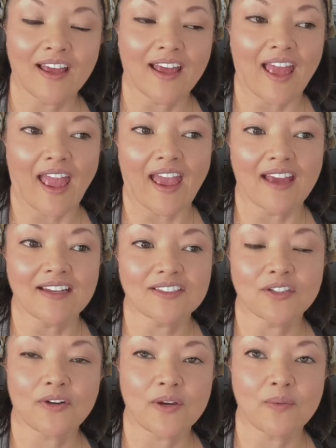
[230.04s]
and it's a
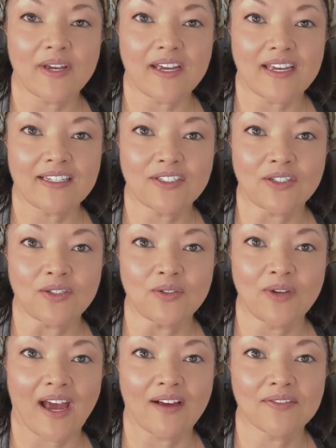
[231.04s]
great way to
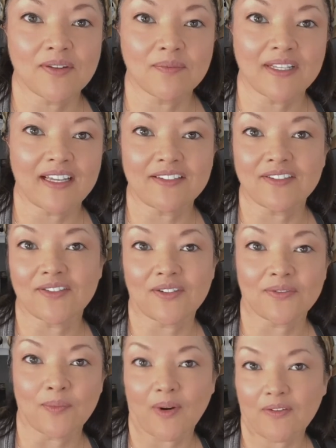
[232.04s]
have something like dessert
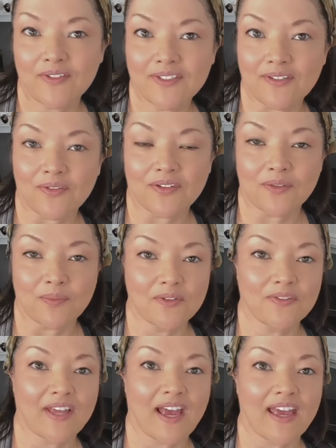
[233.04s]
for breakfast if you're in the mood
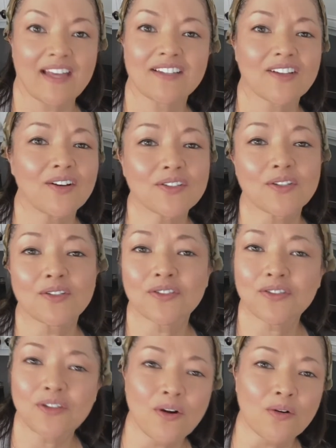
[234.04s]
for that. And it's also
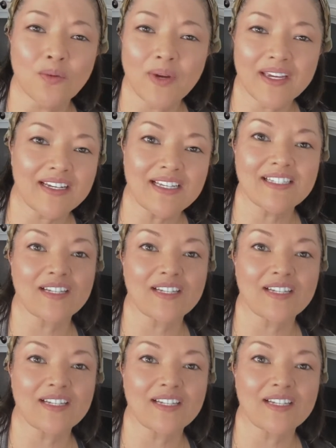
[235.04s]
so quick and easy to